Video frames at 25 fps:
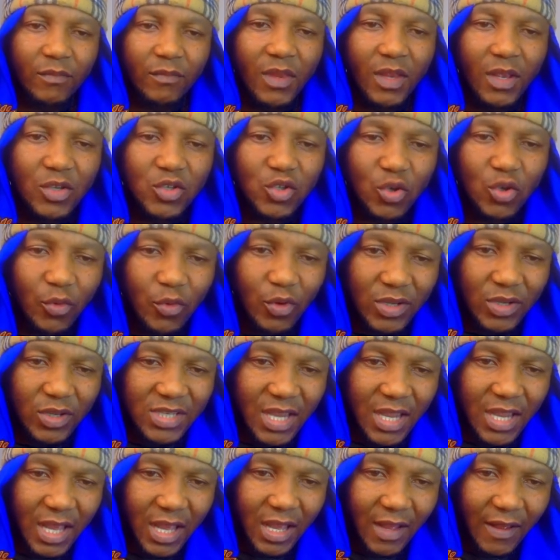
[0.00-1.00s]
So we're going to
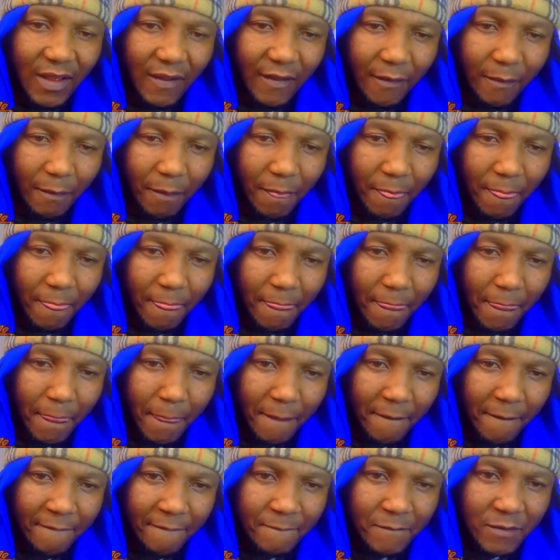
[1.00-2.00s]
say
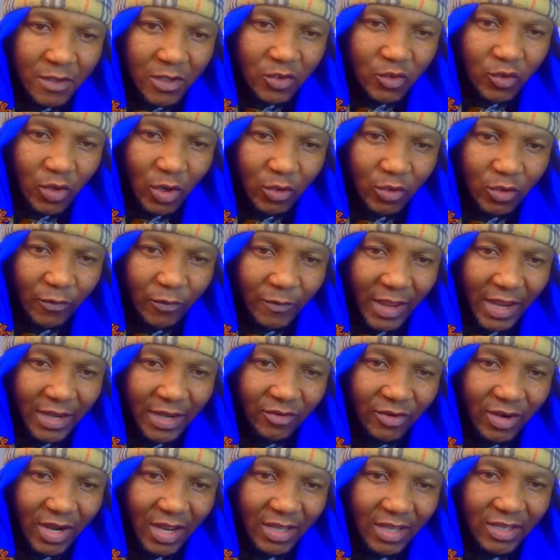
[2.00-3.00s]
square root of
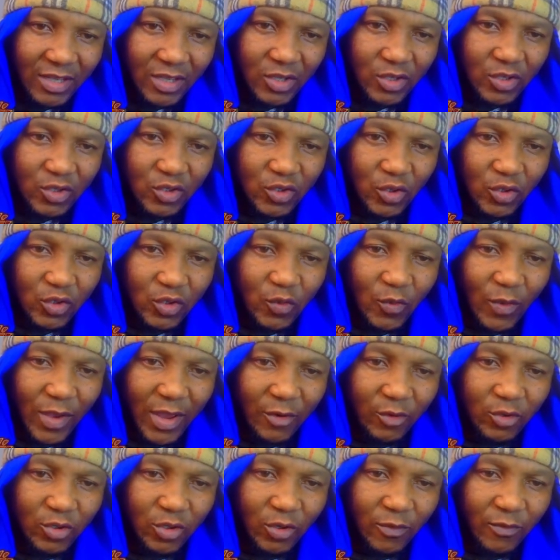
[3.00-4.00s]
8, right? So square
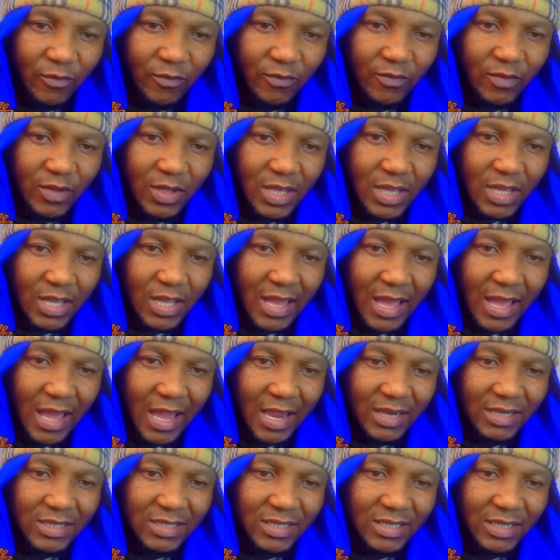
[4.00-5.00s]
root of
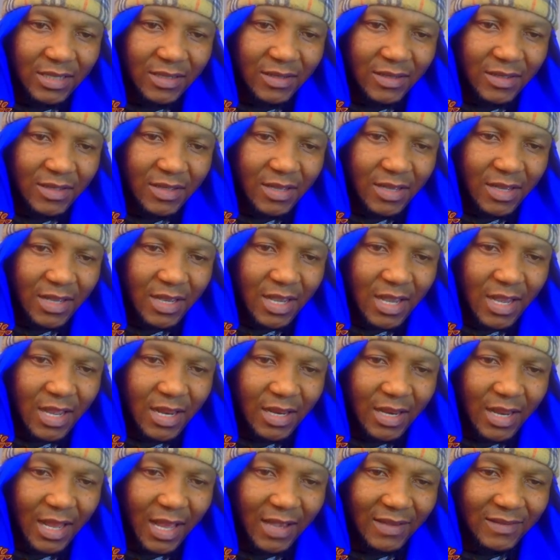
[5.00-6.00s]
80,
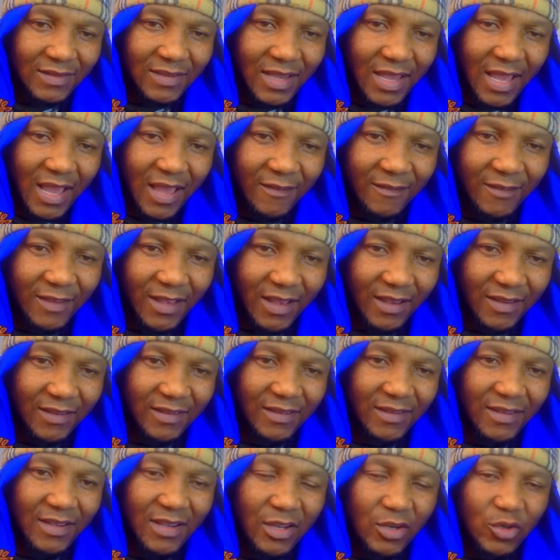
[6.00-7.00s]
and that gives
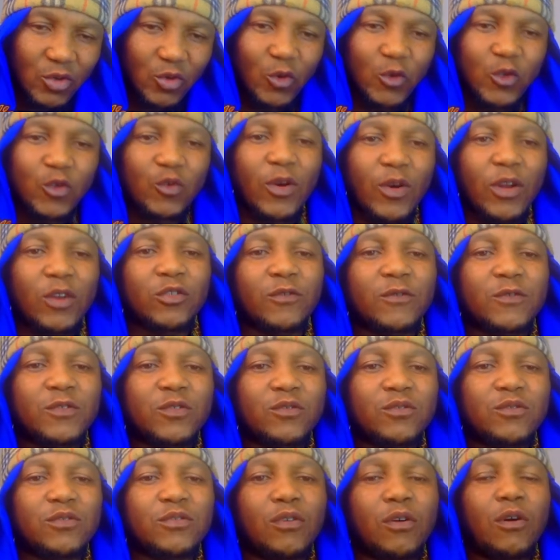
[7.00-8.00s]
us 2 square root of
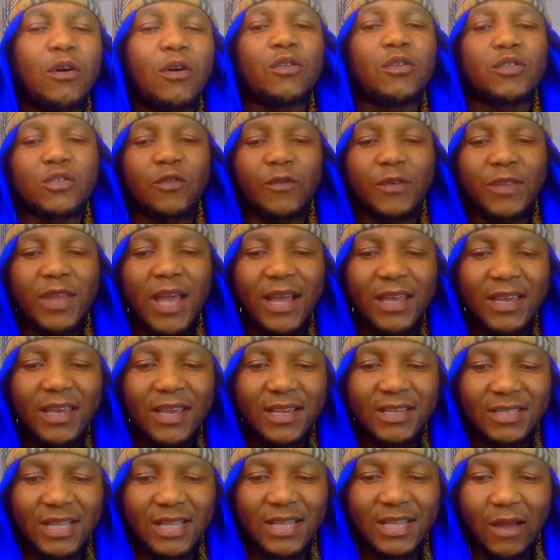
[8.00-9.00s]
2. Oh, so for that
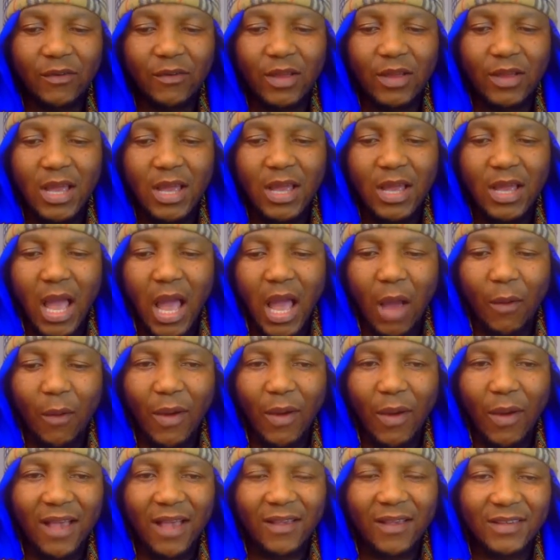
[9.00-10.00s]
case now,
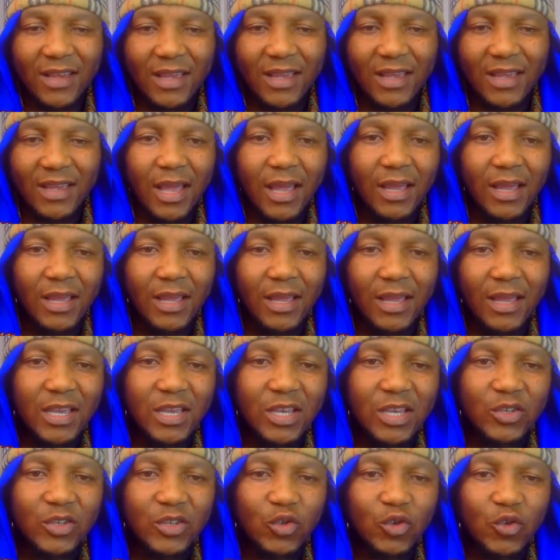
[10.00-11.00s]
our answer here
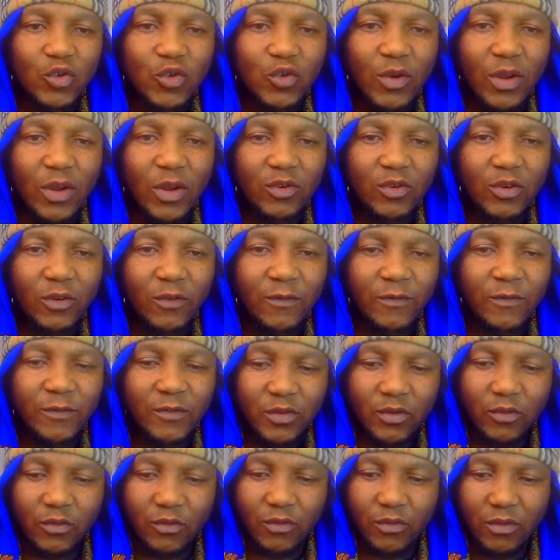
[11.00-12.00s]
is 2 square root of
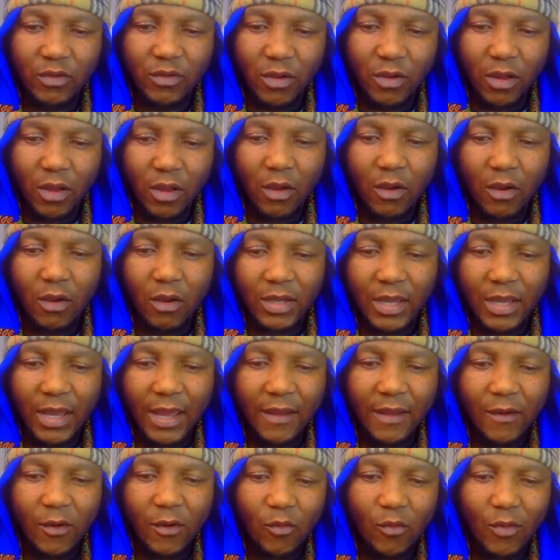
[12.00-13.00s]
2.
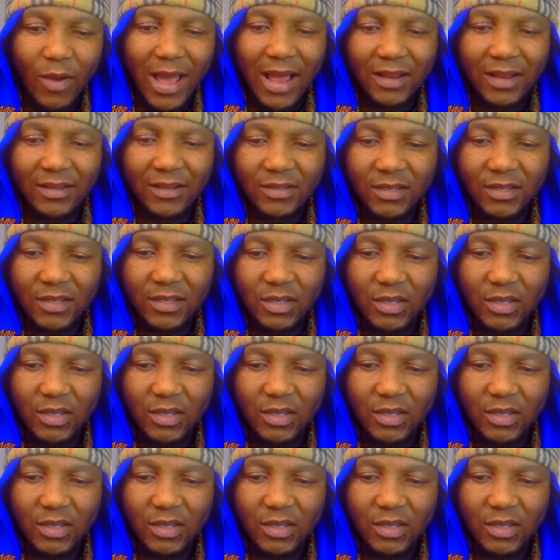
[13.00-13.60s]
Okay, well,